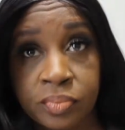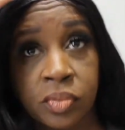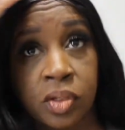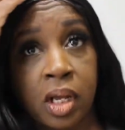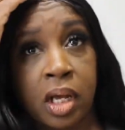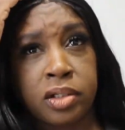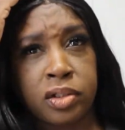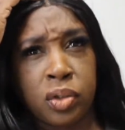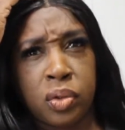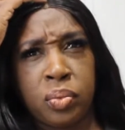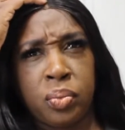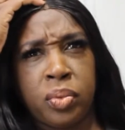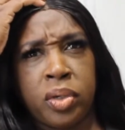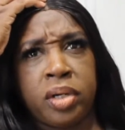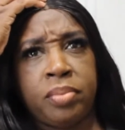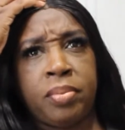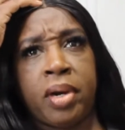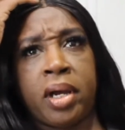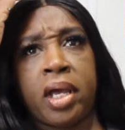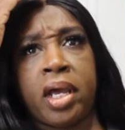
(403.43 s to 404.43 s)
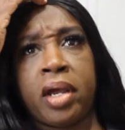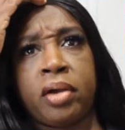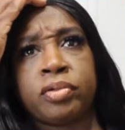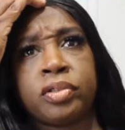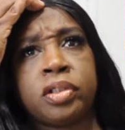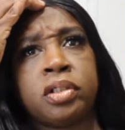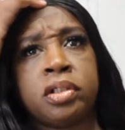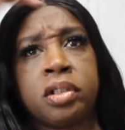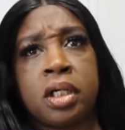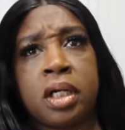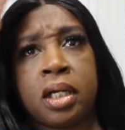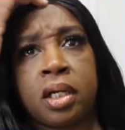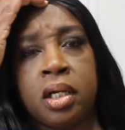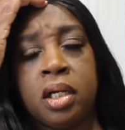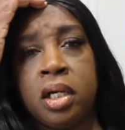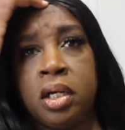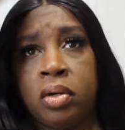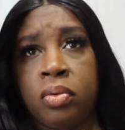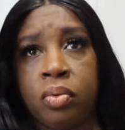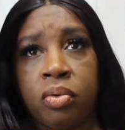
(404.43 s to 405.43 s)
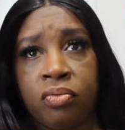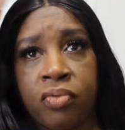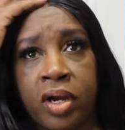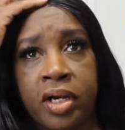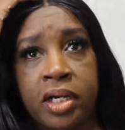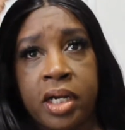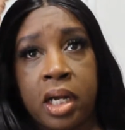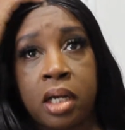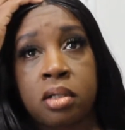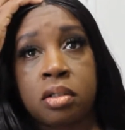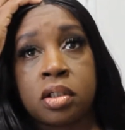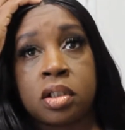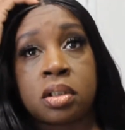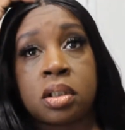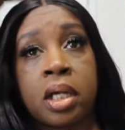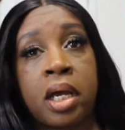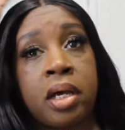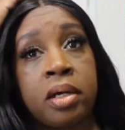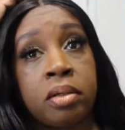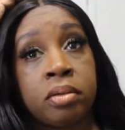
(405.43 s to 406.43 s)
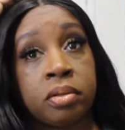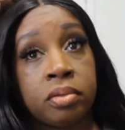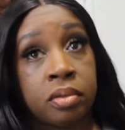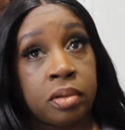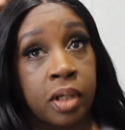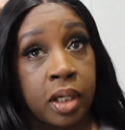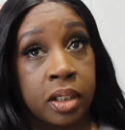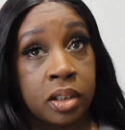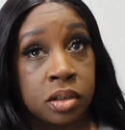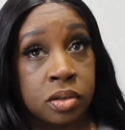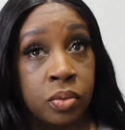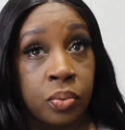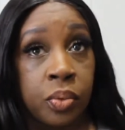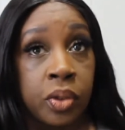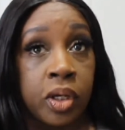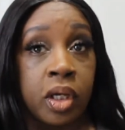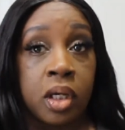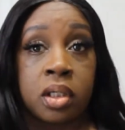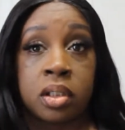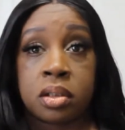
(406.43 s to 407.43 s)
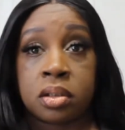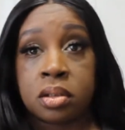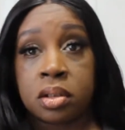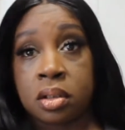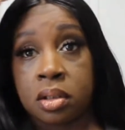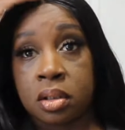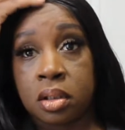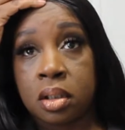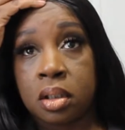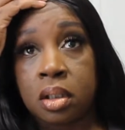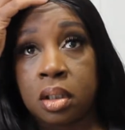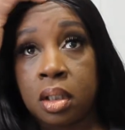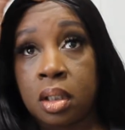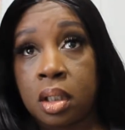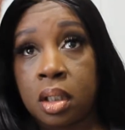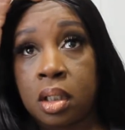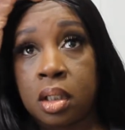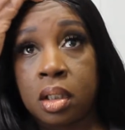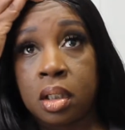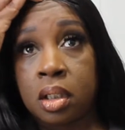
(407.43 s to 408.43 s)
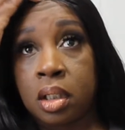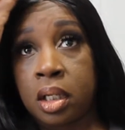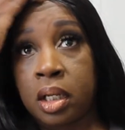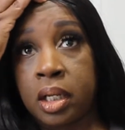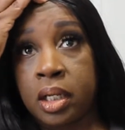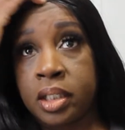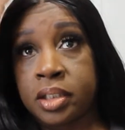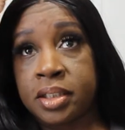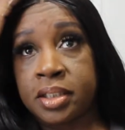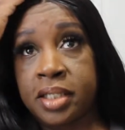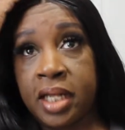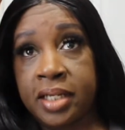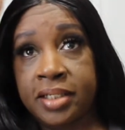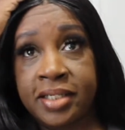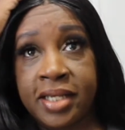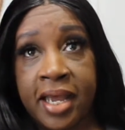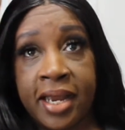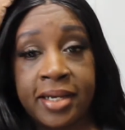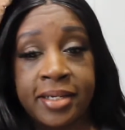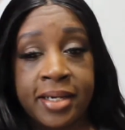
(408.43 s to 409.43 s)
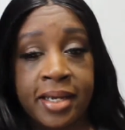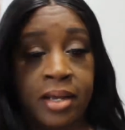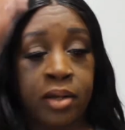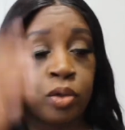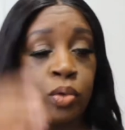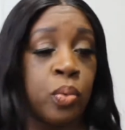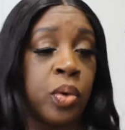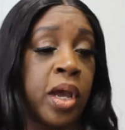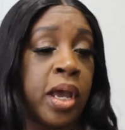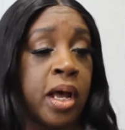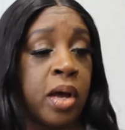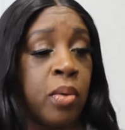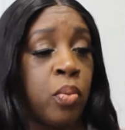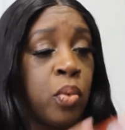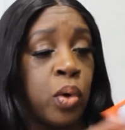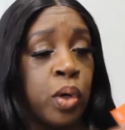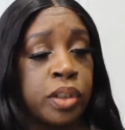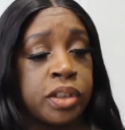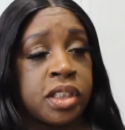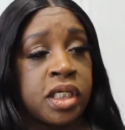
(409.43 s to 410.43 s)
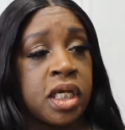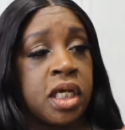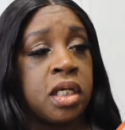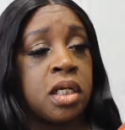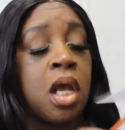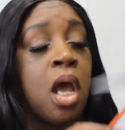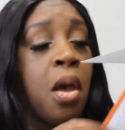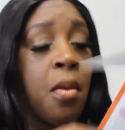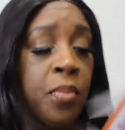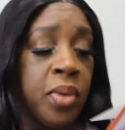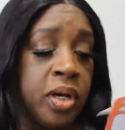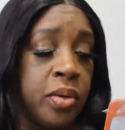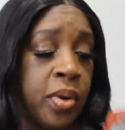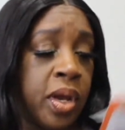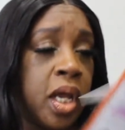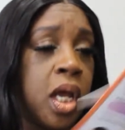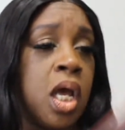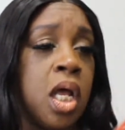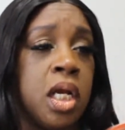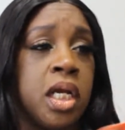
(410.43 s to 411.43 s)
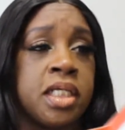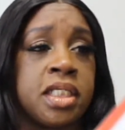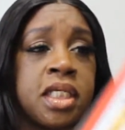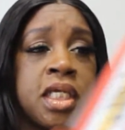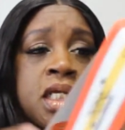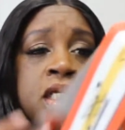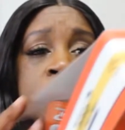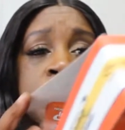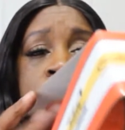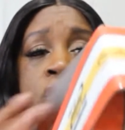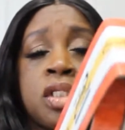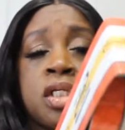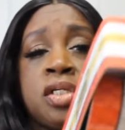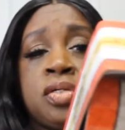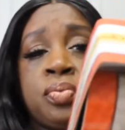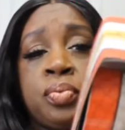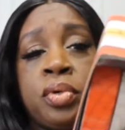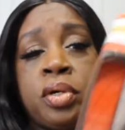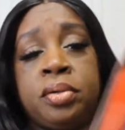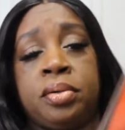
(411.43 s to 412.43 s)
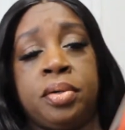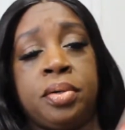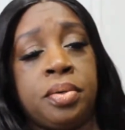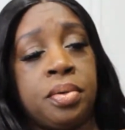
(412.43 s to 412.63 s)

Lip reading: I don't want my hair to look, well, right now it looks kind of like it's a wig because it's not tacked down the way I want it. But anyway, let's get into this one.